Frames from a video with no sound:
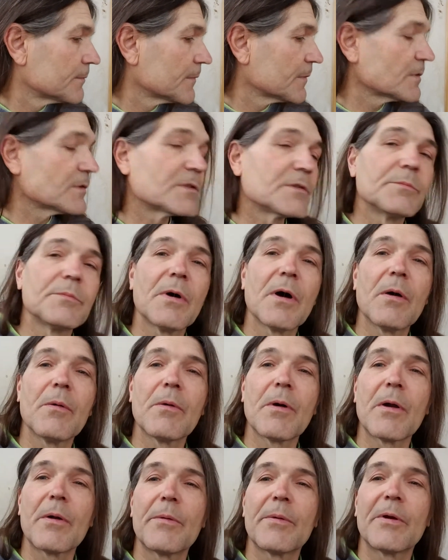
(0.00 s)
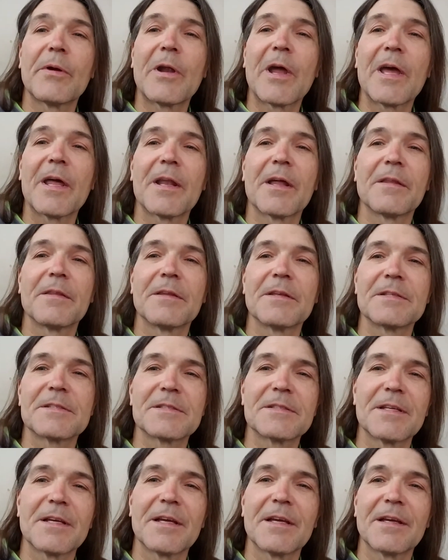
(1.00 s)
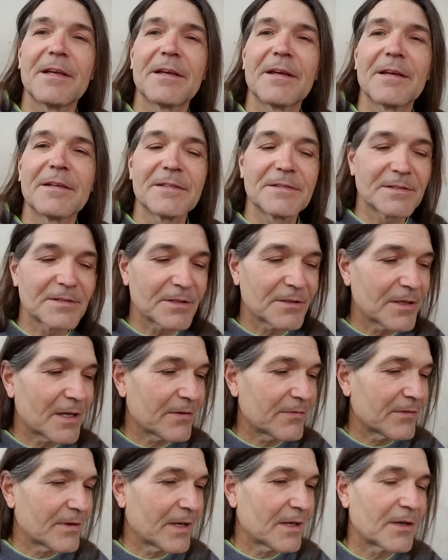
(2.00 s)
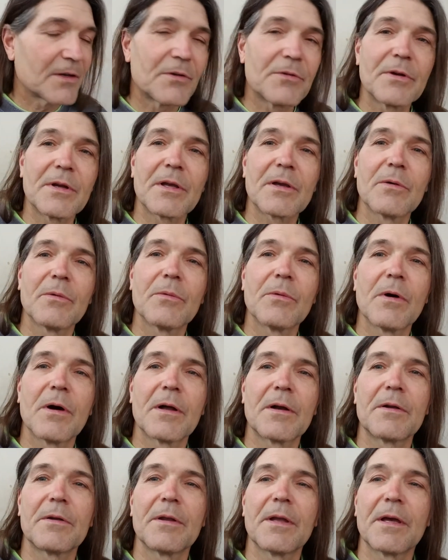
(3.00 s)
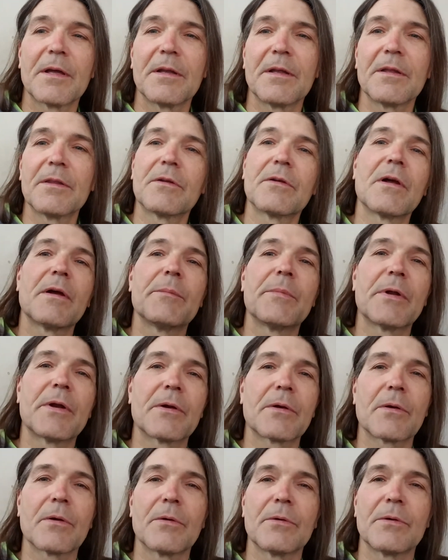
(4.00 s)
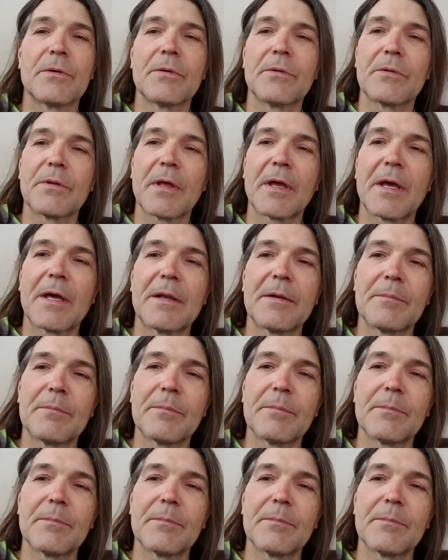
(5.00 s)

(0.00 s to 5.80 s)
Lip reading: That's about where we're at on this day. I still haven't had a drink of water yet either. I better go do that.